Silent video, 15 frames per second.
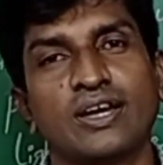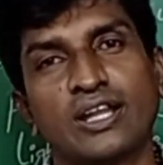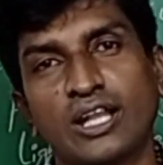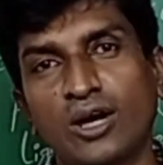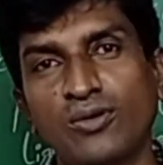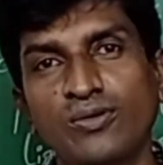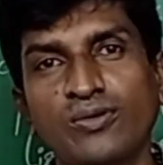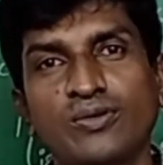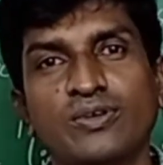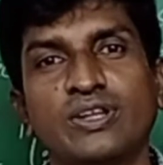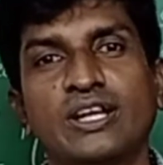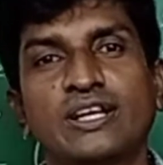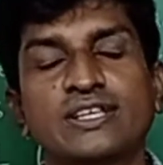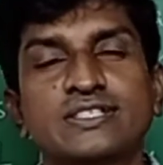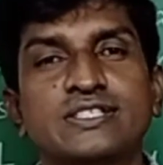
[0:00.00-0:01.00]
Now
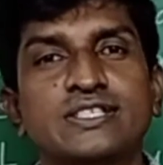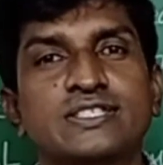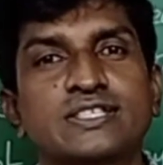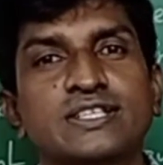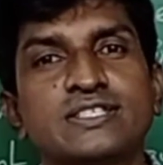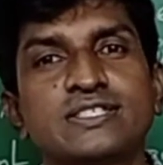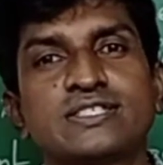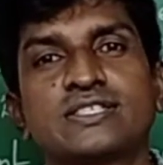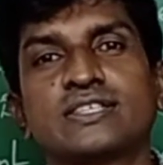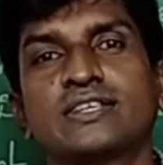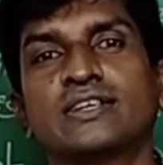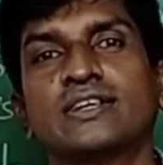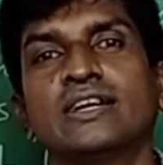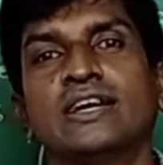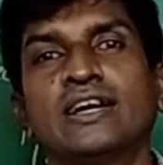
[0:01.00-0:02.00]
let us discuss
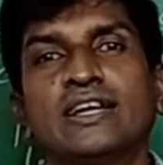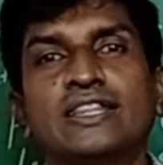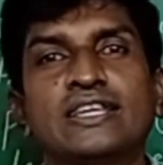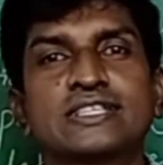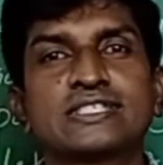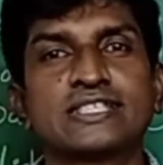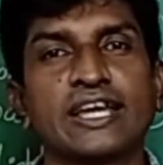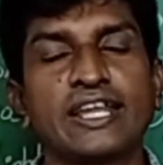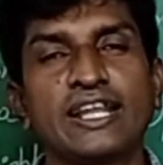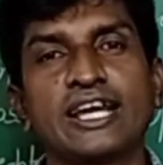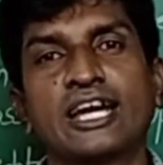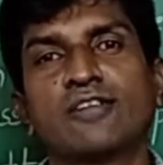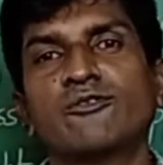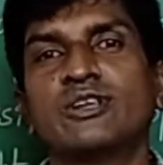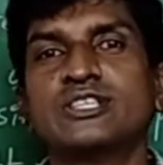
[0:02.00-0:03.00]
the sign
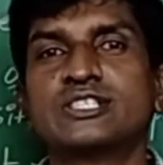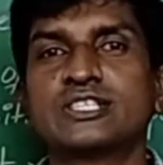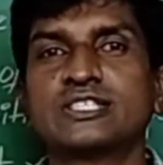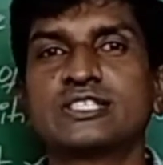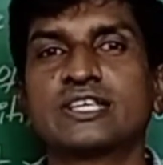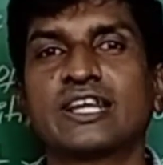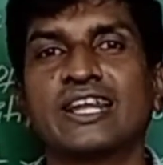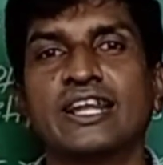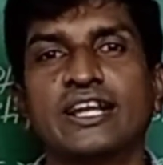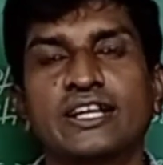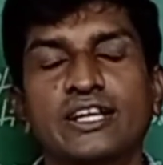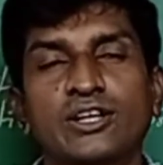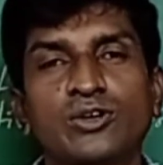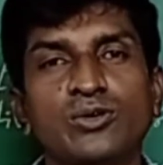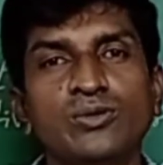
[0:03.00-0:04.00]
conventions
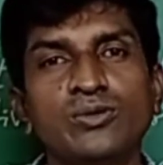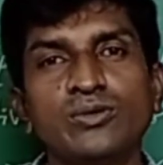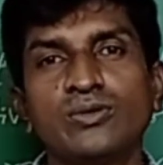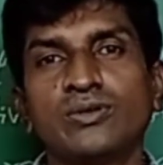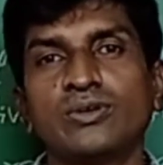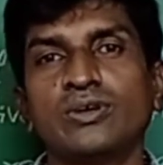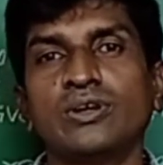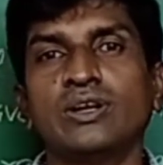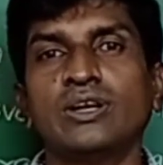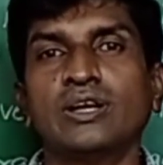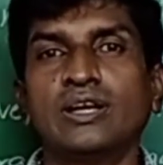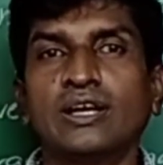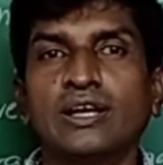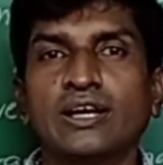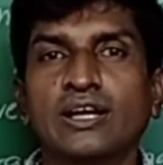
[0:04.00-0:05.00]
related to
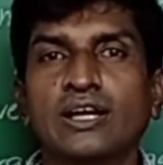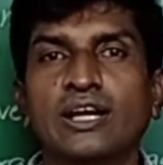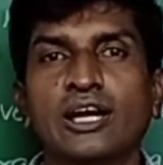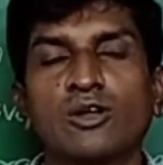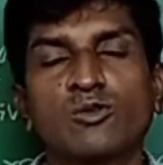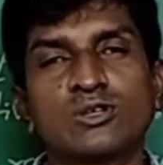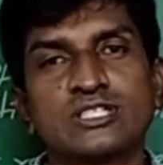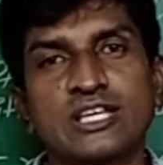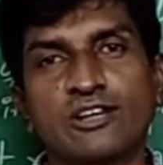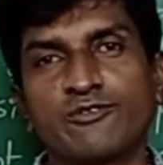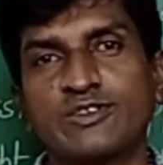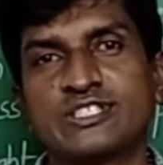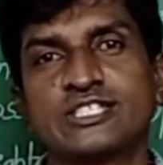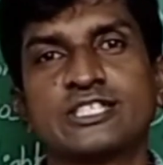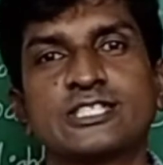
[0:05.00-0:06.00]
curved
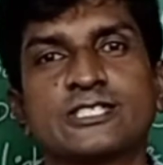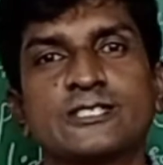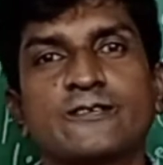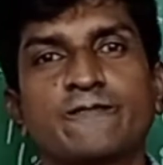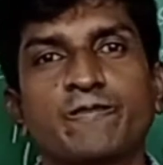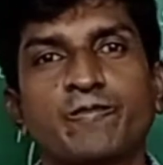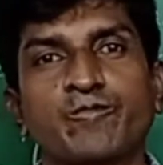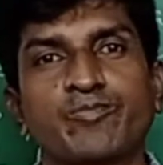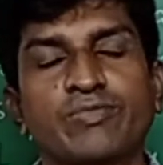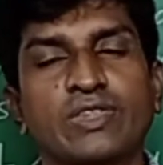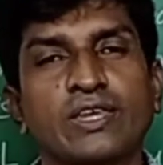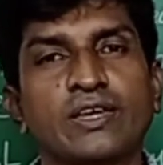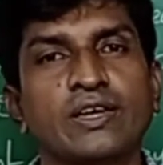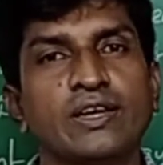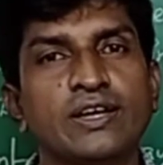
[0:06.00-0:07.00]
surfaces.
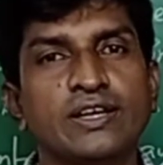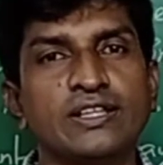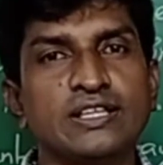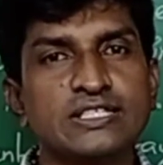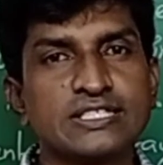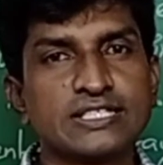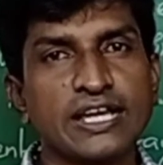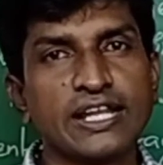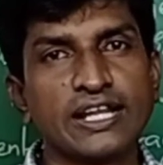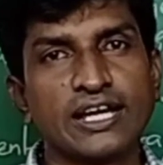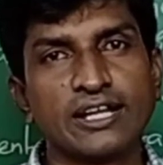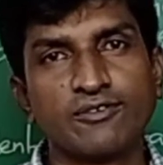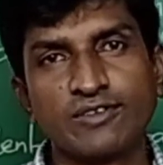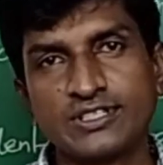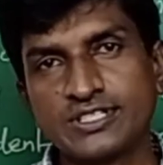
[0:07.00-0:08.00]
These sign
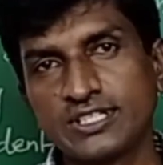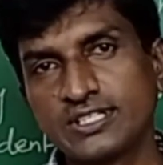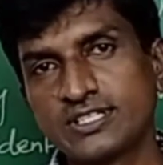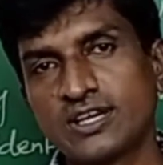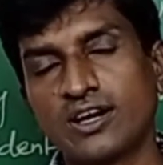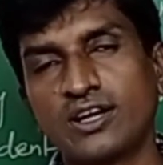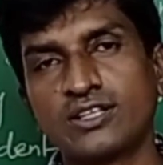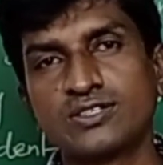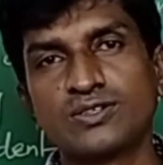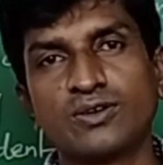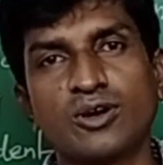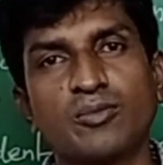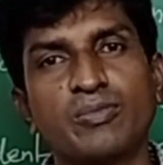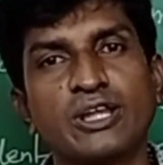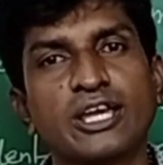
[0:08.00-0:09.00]
conventions
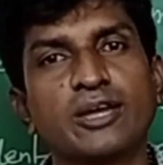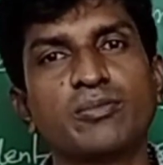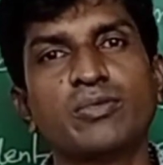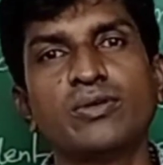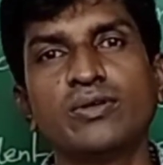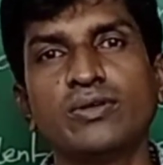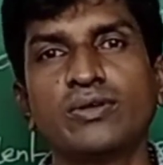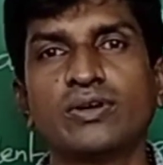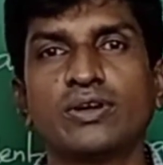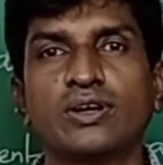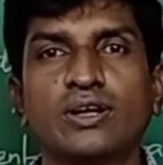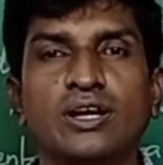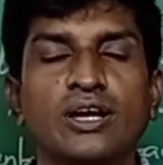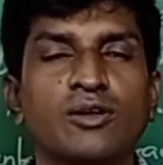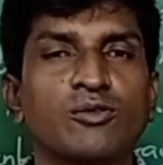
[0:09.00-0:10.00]
also applicable
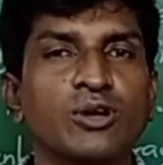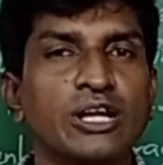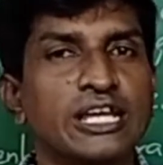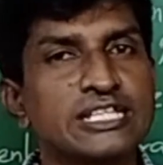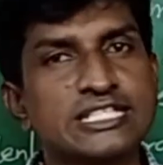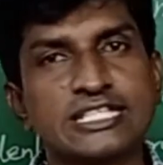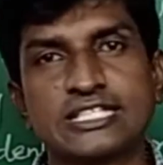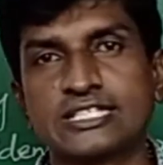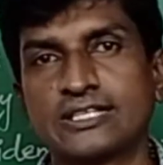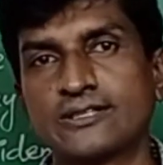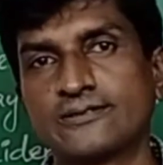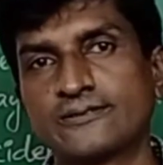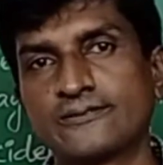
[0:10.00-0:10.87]
curved lenses.